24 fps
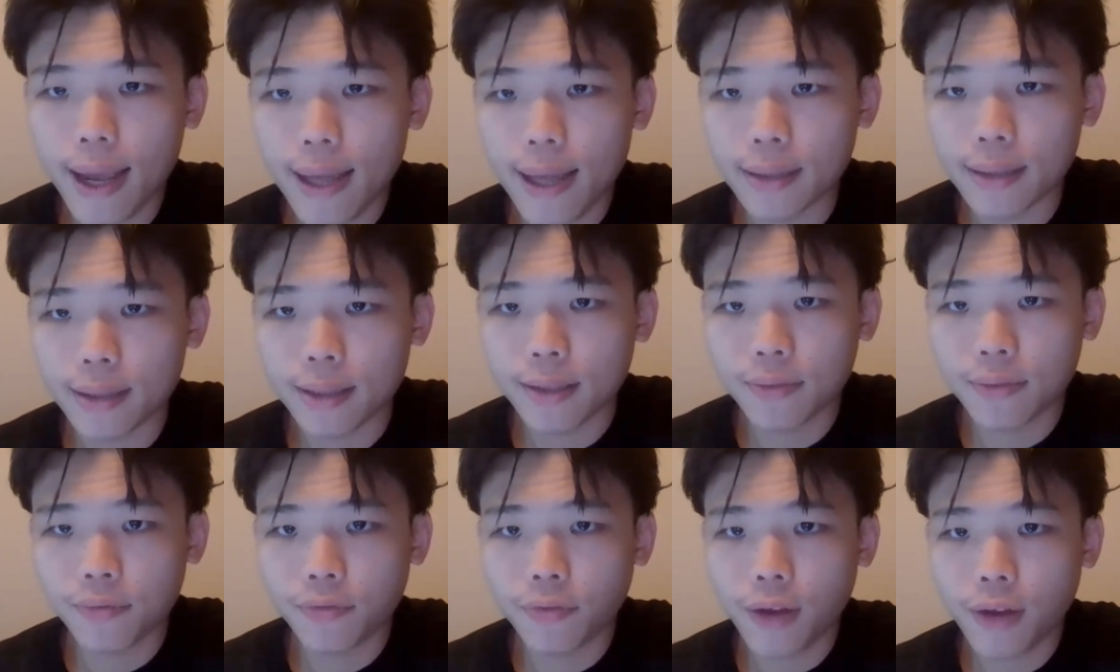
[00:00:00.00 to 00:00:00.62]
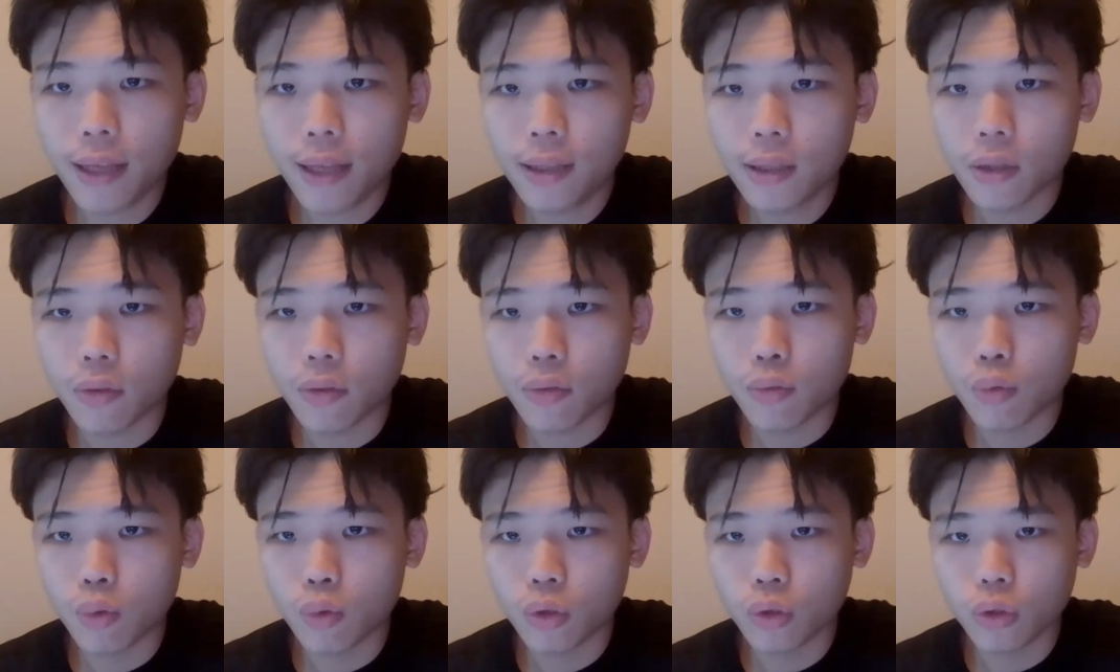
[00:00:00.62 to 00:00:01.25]
Hence, find the
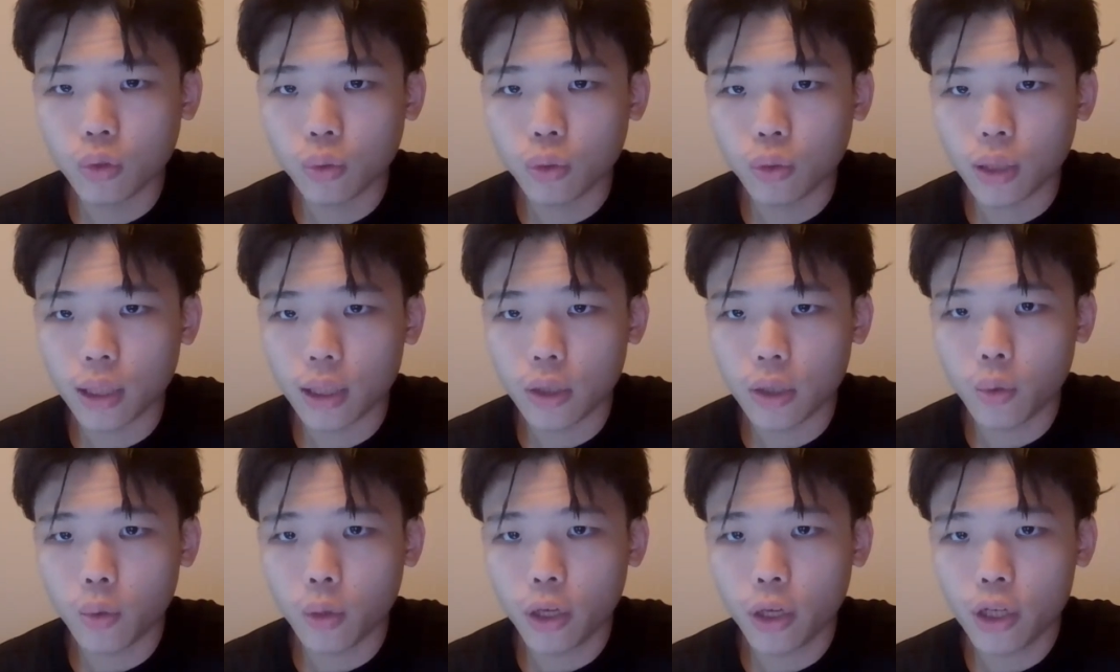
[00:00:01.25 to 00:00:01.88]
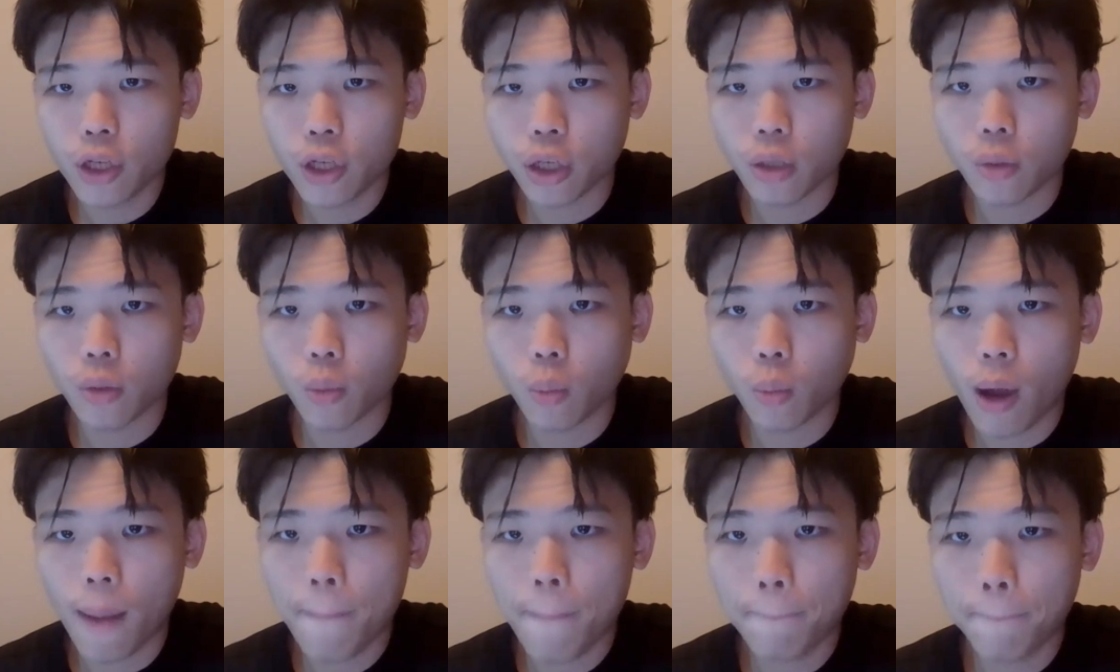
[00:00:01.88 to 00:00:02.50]
roots to the
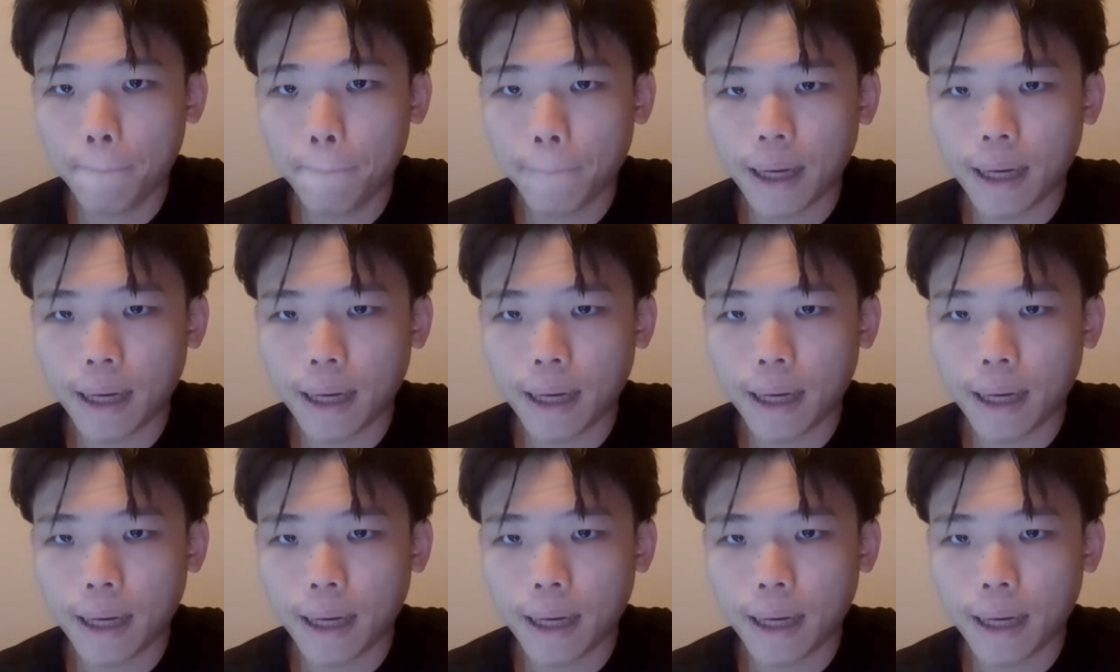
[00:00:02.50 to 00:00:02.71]
equation 1